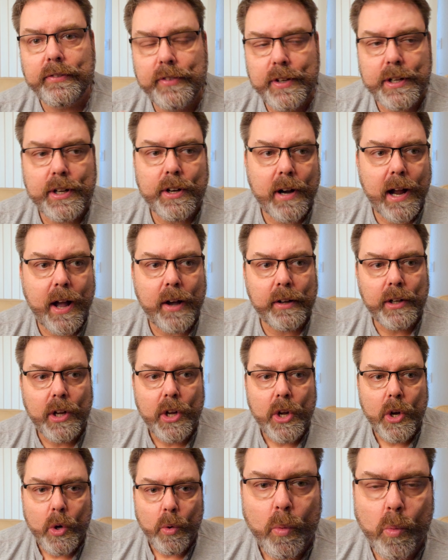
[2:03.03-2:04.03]
figure out
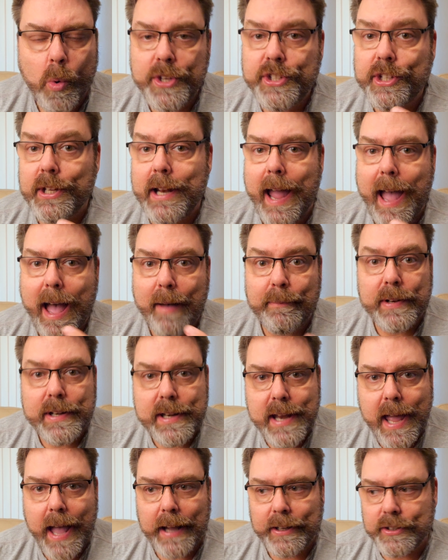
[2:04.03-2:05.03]
what's going to happen
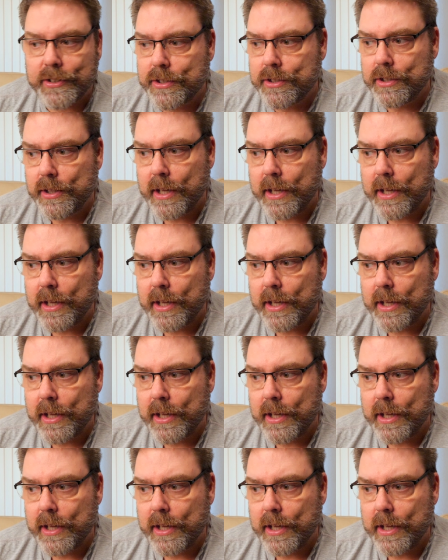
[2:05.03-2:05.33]
next.